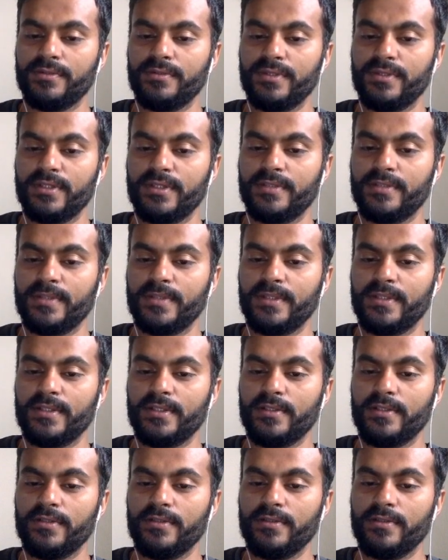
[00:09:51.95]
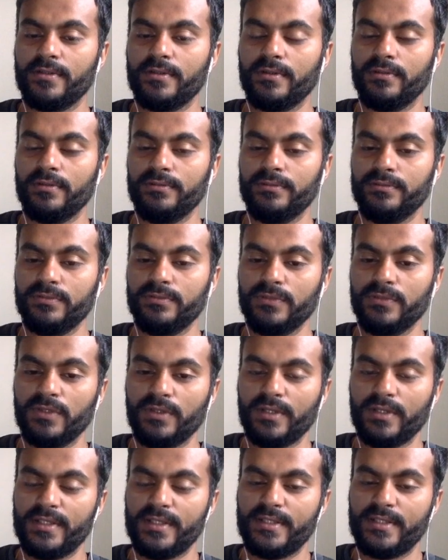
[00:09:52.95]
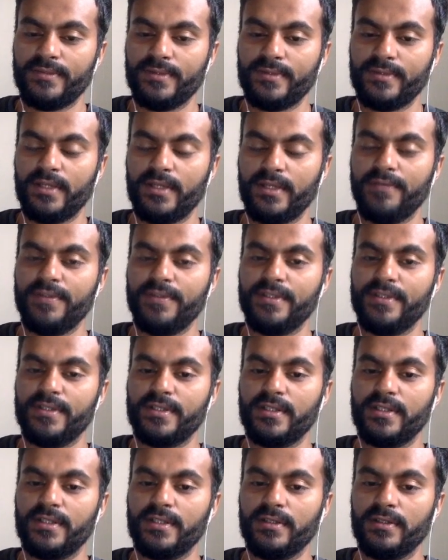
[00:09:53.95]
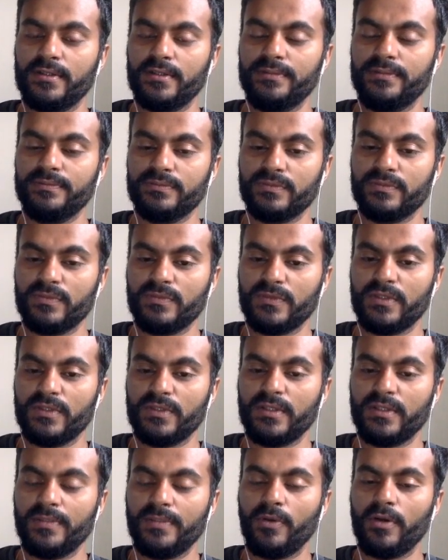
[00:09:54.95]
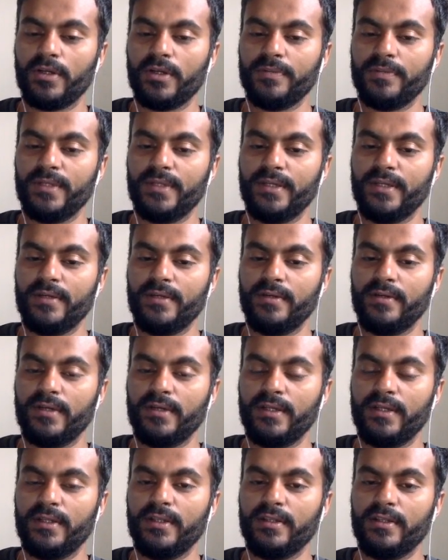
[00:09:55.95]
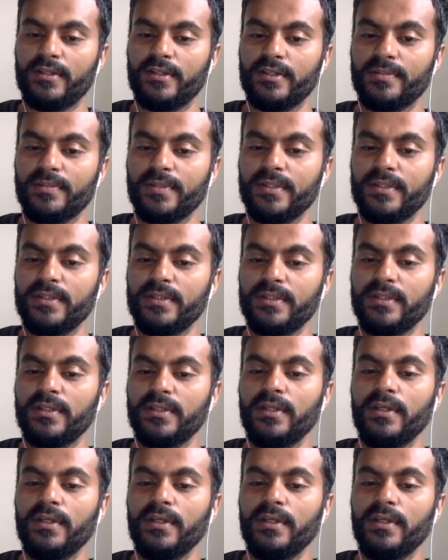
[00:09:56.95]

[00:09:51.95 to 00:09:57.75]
6th month is also revisits the the bottom hit in the third month,